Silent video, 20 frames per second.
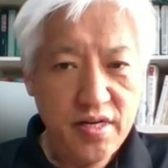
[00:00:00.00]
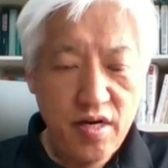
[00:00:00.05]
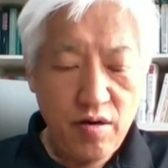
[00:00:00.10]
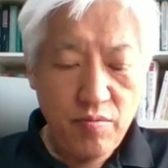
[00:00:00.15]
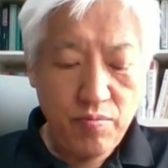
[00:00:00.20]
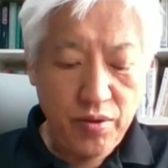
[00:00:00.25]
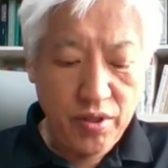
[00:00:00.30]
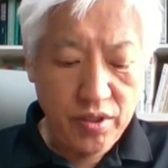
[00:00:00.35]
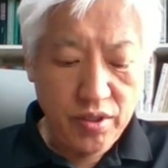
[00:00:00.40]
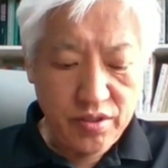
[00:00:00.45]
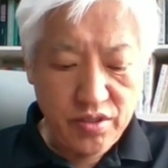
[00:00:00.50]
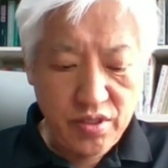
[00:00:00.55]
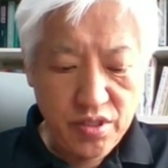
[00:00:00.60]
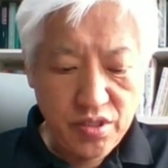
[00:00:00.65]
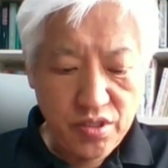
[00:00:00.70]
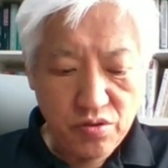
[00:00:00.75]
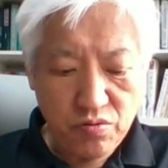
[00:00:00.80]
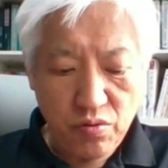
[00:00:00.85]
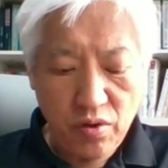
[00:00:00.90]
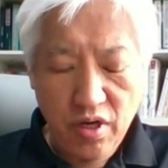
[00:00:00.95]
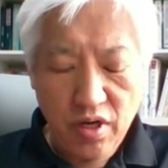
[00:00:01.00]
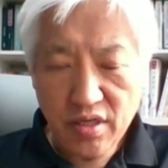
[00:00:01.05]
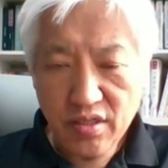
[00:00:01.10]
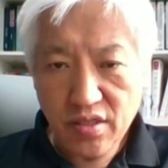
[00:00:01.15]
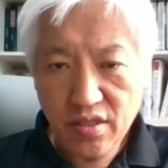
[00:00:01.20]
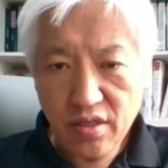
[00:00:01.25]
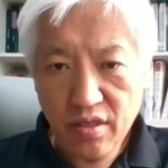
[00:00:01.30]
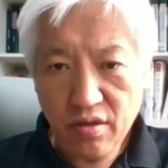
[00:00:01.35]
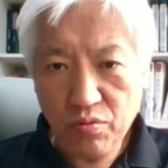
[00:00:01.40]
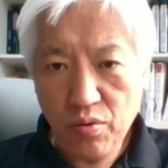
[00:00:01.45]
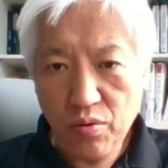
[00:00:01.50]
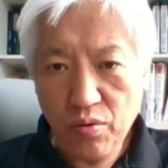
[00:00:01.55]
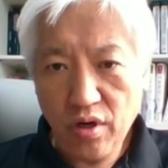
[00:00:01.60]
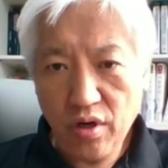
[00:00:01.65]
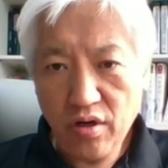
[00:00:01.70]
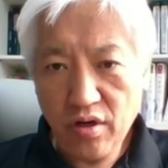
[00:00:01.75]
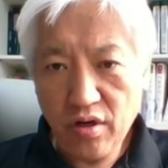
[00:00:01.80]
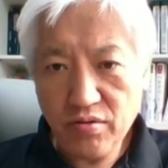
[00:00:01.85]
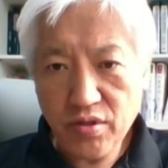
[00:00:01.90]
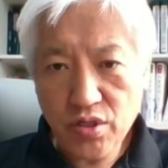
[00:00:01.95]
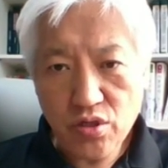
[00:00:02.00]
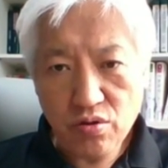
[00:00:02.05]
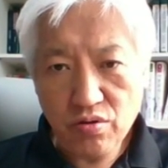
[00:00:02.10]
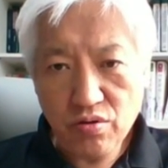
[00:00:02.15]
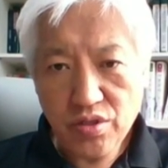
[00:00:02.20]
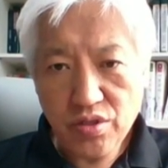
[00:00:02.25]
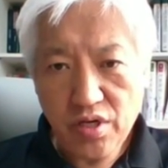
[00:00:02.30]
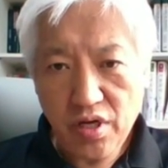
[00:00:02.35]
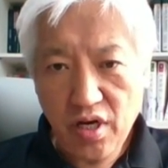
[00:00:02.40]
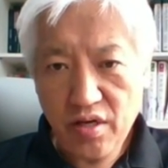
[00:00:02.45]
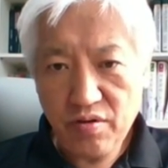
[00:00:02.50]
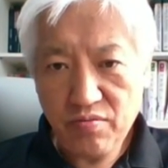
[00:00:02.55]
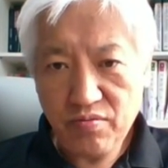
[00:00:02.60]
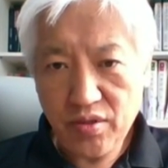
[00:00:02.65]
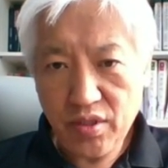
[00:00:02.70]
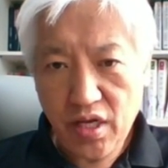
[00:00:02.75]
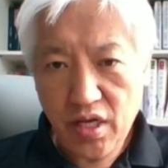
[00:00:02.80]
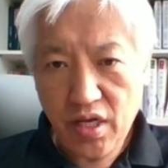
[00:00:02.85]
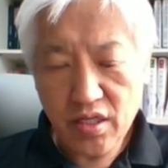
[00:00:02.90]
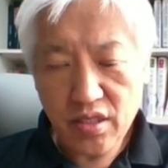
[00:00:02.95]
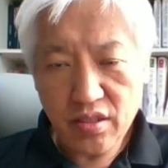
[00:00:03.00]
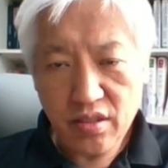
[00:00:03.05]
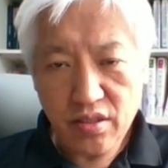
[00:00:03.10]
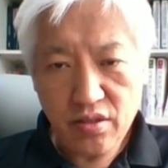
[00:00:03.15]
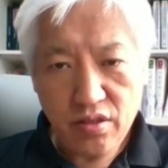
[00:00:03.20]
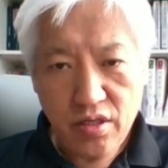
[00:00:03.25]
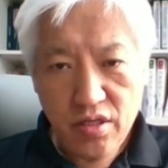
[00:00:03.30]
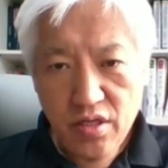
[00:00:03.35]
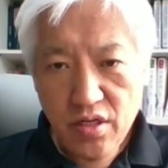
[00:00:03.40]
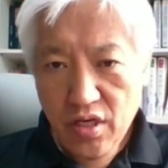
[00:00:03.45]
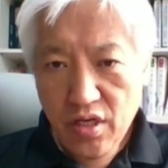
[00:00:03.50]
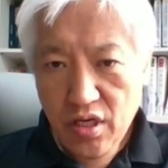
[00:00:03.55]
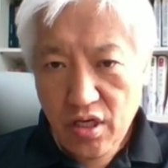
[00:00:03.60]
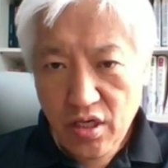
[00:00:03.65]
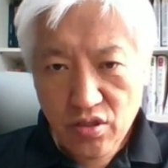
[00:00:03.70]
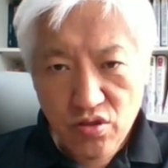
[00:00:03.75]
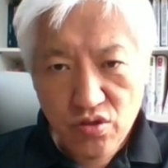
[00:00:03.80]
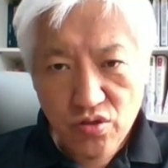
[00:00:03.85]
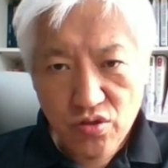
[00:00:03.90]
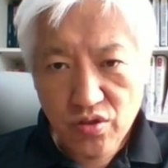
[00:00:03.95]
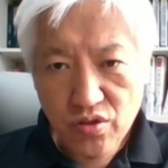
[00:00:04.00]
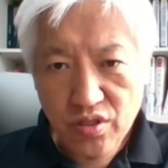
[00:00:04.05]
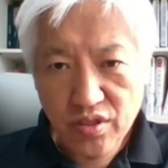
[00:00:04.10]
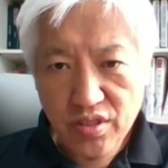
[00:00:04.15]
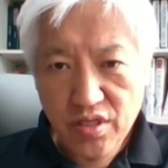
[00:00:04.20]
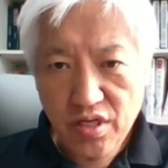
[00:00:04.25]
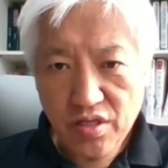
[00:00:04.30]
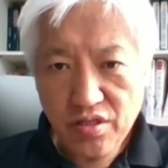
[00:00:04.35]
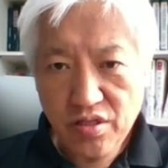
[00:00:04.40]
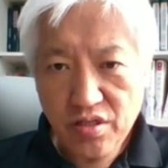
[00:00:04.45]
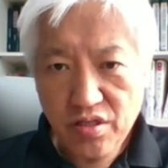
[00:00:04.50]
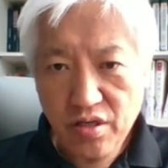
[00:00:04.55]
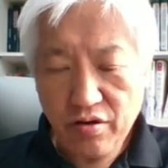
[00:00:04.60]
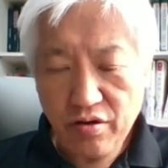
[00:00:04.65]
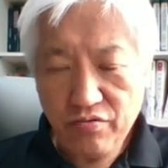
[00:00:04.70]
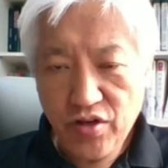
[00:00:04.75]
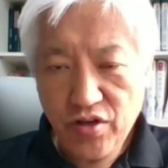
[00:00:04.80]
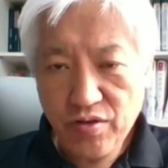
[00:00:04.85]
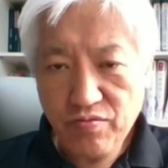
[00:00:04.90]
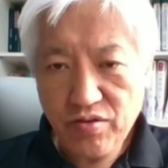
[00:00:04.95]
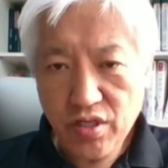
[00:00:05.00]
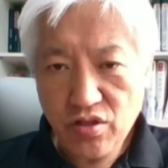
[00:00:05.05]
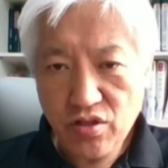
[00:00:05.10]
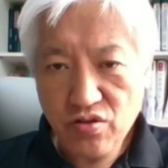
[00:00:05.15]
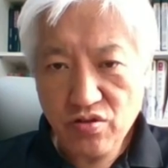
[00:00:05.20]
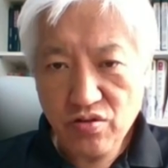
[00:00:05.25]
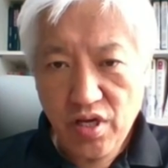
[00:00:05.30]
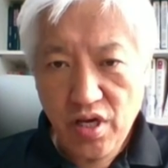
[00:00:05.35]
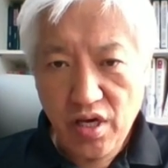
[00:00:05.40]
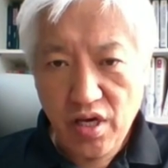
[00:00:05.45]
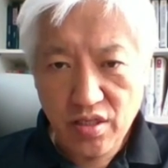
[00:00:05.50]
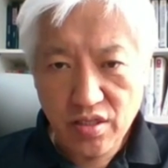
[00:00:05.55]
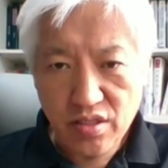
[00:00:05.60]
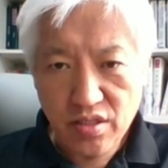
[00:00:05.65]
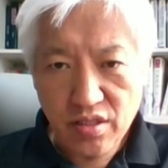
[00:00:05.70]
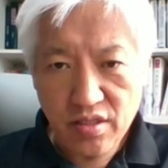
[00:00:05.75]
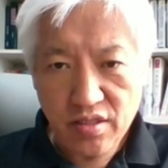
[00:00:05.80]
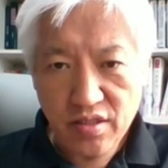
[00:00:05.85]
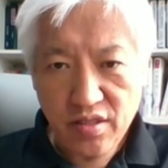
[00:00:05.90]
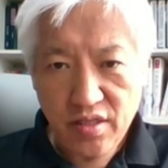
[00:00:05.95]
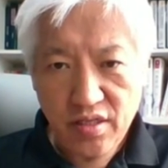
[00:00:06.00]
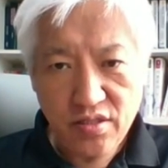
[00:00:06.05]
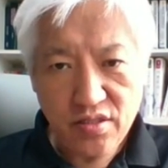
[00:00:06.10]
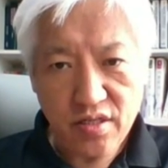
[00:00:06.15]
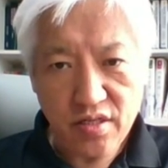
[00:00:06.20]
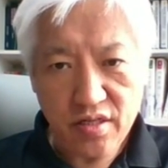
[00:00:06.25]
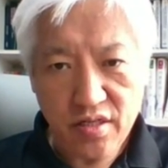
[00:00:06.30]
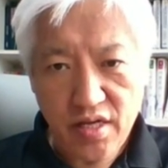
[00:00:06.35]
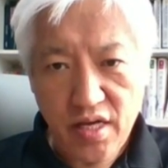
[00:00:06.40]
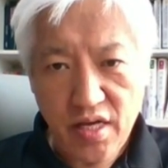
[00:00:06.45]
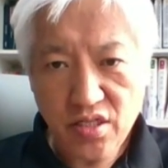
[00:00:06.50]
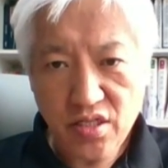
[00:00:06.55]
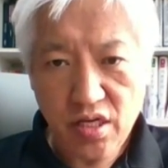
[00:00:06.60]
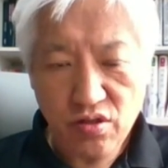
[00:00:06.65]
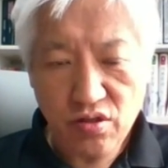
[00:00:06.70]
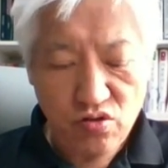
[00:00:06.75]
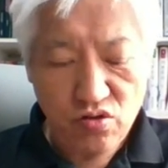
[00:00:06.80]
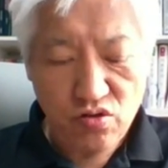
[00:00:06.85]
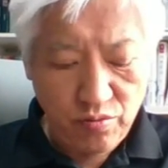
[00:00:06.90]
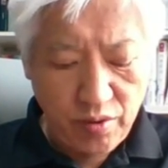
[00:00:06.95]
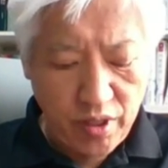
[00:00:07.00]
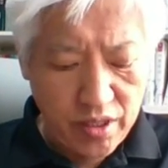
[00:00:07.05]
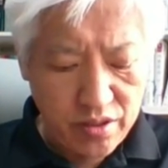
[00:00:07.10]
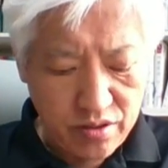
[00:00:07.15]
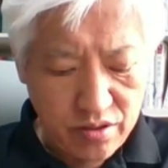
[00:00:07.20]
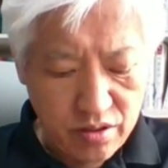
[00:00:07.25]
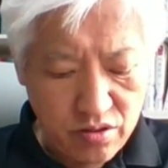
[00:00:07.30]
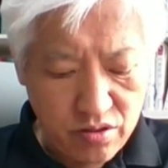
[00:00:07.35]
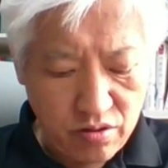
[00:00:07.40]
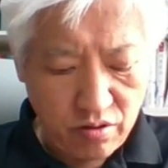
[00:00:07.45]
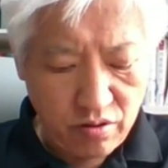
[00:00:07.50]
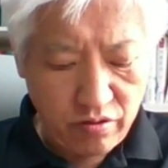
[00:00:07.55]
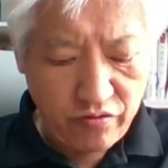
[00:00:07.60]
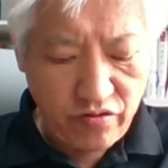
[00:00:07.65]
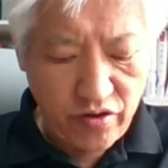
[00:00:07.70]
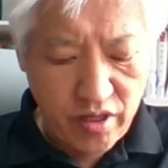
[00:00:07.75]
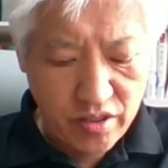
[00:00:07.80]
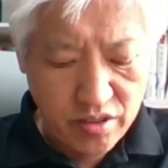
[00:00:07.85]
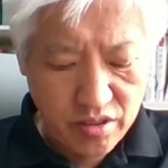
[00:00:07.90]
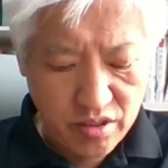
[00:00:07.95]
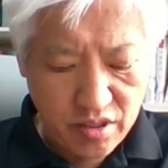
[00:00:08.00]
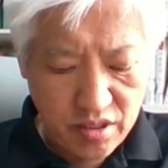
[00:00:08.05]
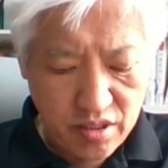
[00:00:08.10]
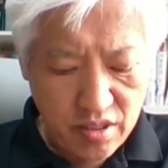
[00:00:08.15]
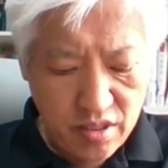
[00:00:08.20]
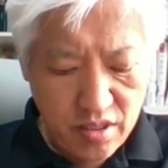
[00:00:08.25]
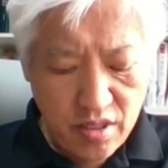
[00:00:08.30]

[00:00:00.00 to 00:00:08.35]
but this one, the wall of Jerusalem, like it took just 52 days. It's less than 2 months, so fast.